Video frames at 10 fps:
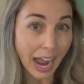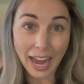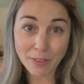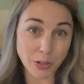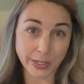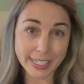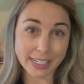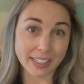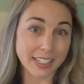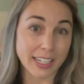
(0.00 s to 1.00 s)
I have no
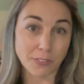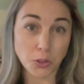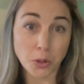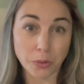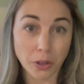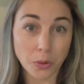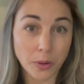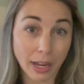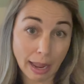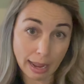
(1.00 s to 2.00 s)
idea. If you don't know,
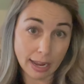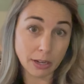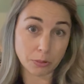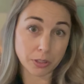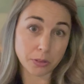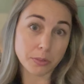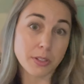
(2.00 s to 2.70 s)
I don't know.